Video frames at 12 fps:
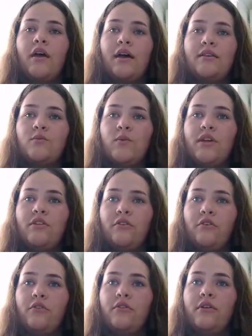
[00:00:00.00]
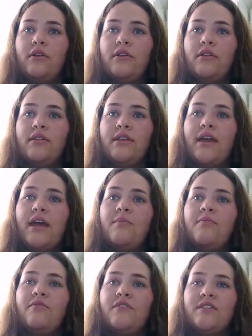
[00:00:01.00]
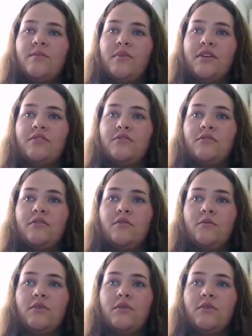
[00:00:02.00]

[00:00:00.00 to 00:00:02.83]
As we know, the aim of this epistle